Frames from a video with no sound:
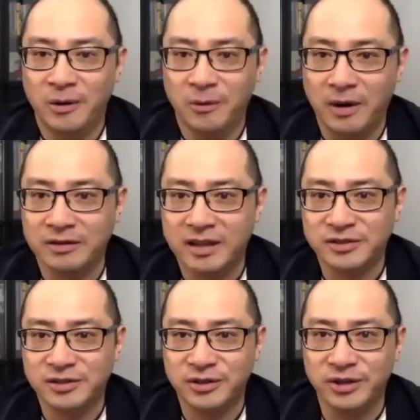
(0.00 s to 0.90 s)
Well,
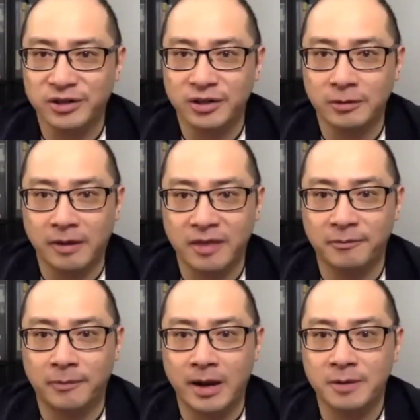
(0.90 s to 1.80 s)
that's good. I
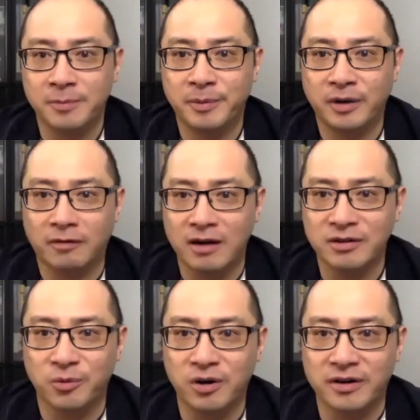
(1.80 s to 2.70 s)
think many people around
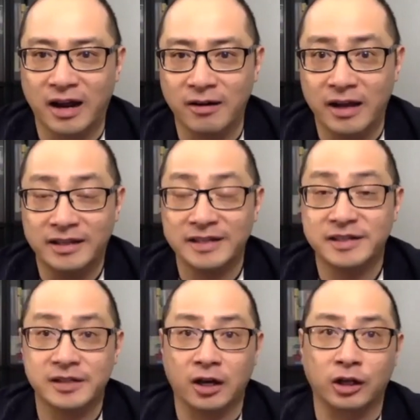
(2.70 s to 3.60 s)
the world now, and this
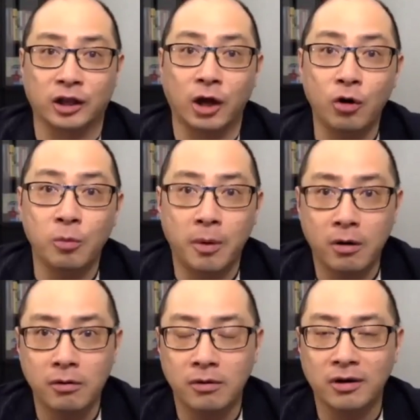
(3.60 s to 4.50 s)
is a
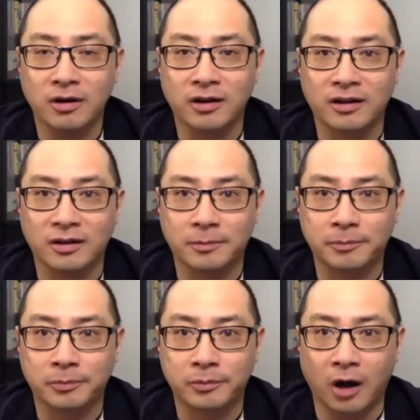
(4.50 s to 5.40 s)
global
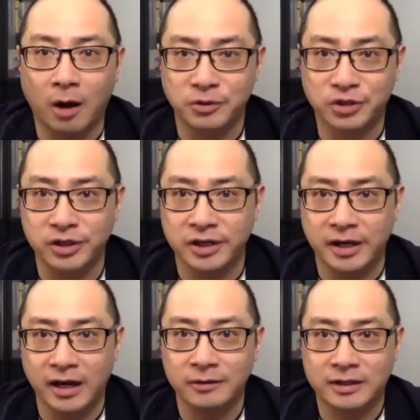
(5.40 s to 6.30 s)
opportunity.
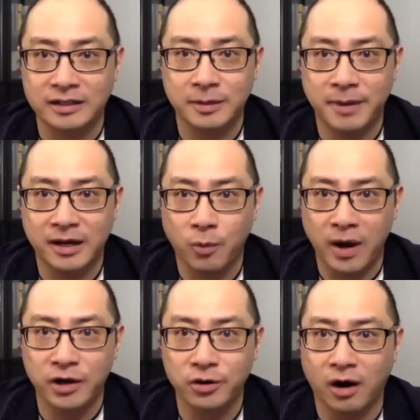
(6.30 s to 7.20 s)
Yeah, doesn't matter
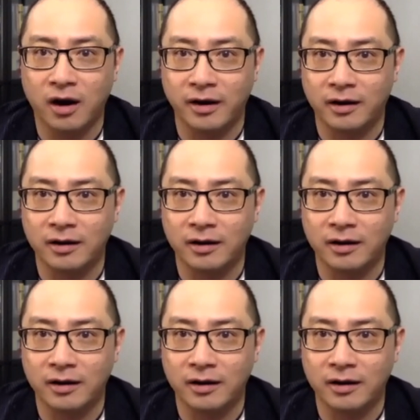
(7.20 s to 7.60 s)
where you are.